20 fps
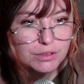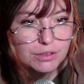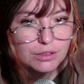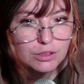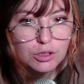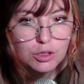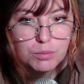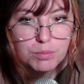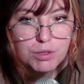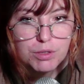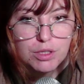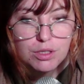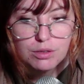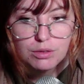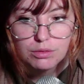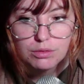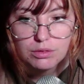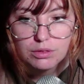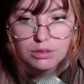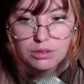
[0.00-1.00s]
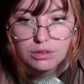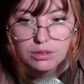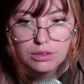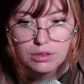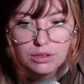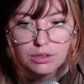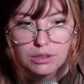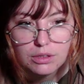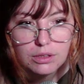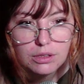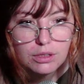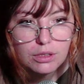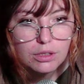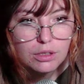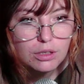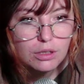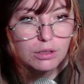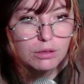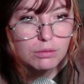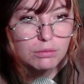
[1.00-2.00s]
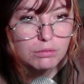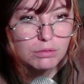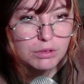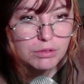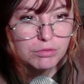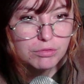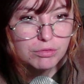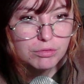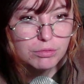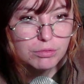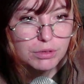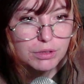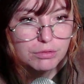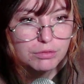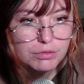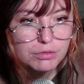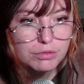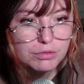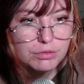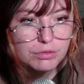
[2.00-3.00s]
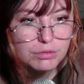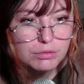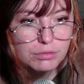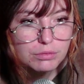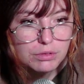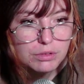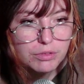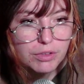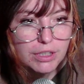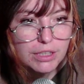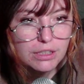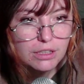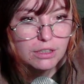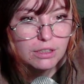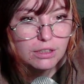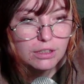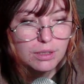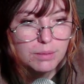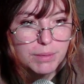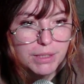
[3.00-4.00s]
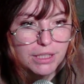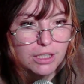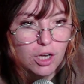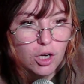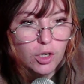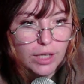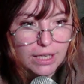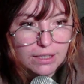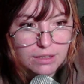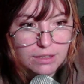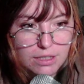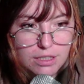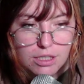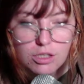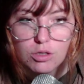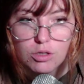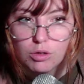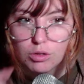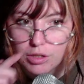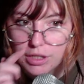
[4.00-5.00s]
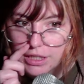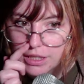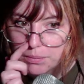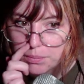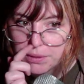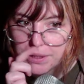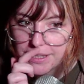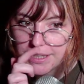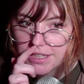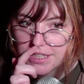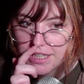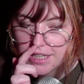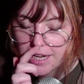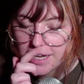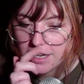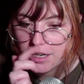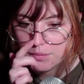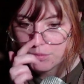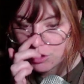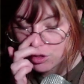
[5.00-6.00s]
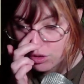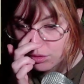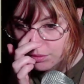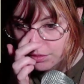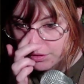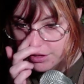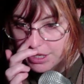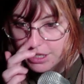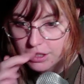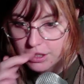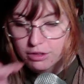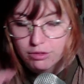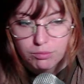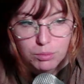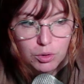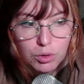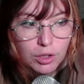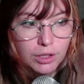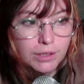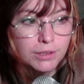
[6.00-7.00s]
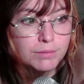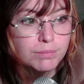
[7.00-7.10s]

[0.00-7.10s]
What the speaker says: Oops. We've hit the limit. Okay, this is already plenty, and I'm sure we'll think of more.